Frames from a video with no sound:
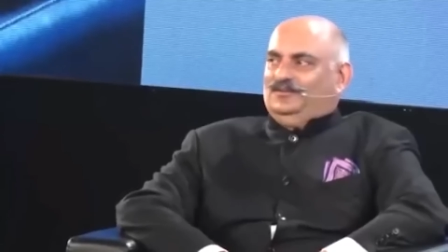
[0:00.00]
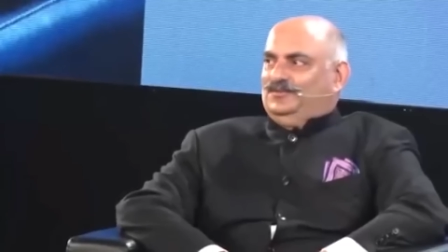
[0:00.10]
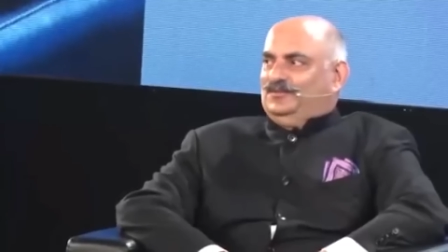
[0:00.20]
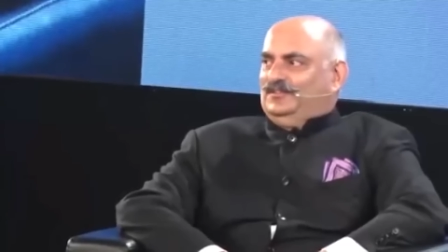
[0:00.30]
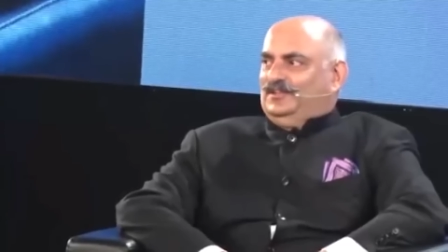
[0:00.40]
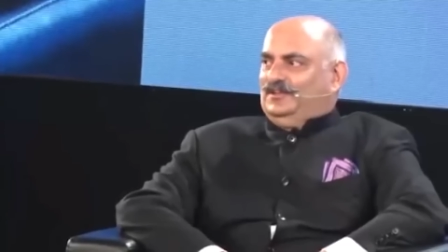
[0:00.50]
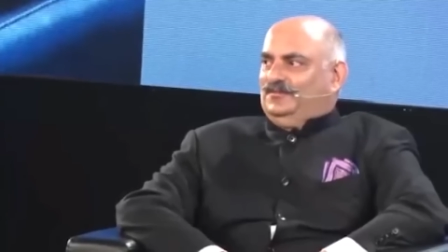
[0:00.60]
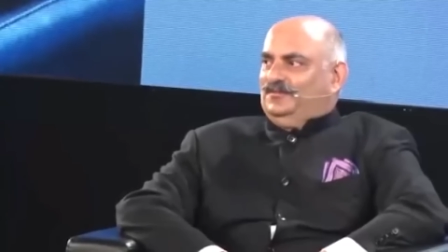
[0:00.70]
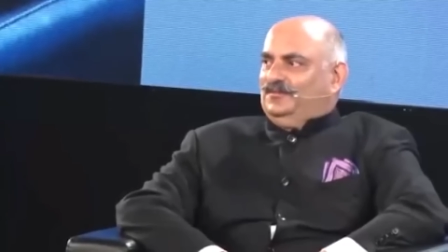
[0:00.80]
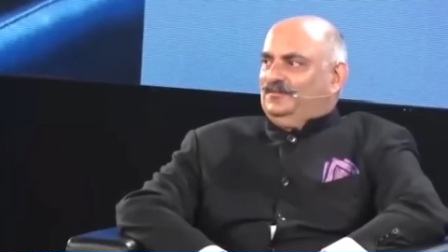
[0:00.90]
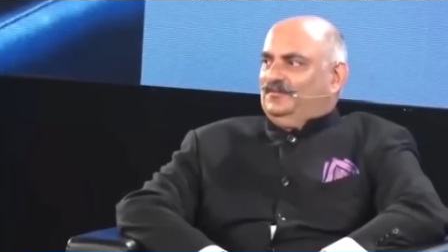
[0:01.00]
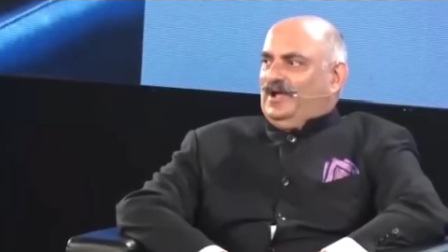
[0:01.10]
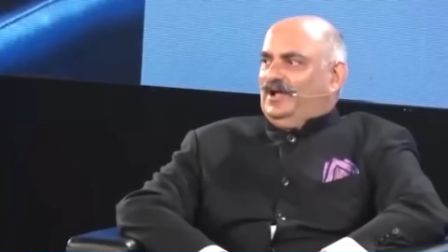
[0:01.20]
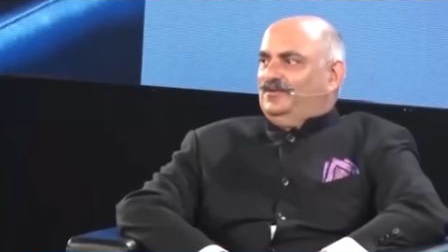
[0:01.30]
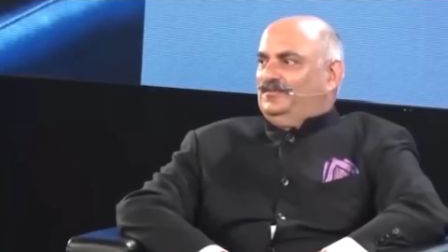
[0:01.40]
which was the
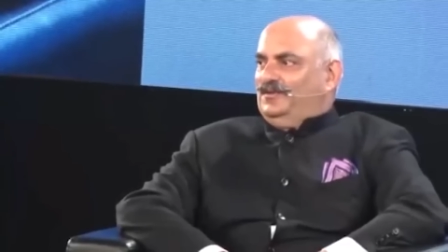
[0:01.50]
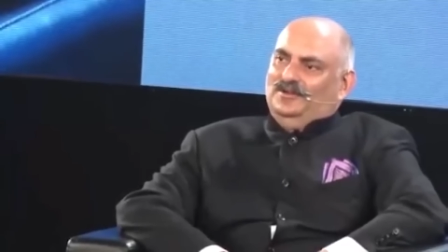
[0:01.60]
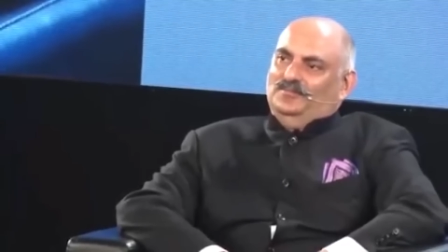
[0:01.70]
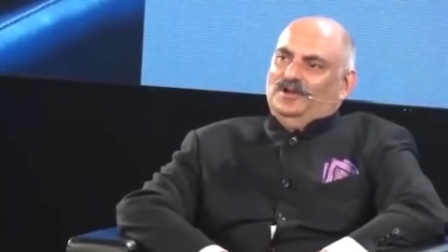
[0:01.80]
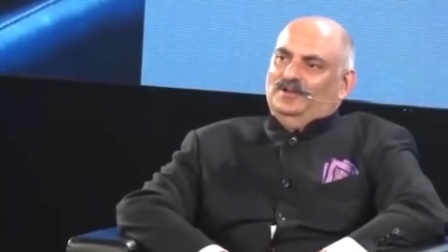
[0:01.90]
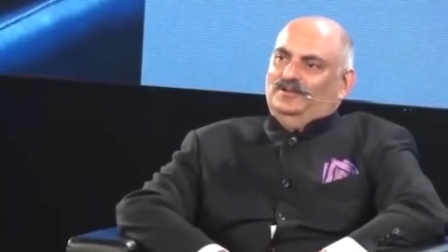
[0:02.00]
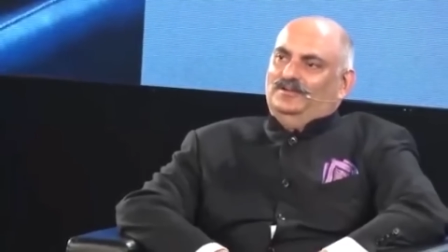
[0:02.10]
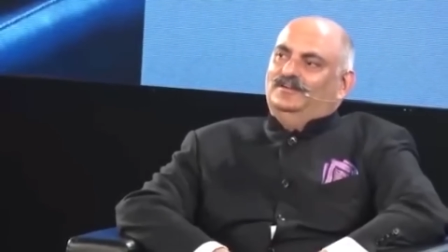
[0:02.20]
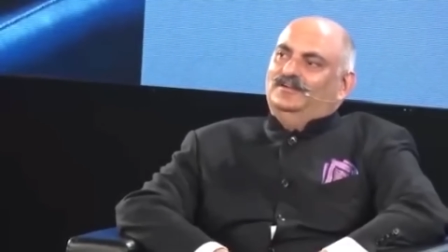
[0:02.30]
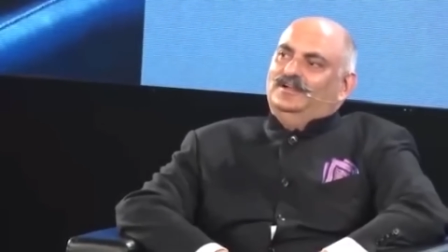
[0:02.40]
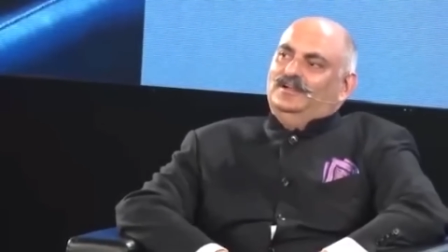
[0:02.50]
biography on Munger.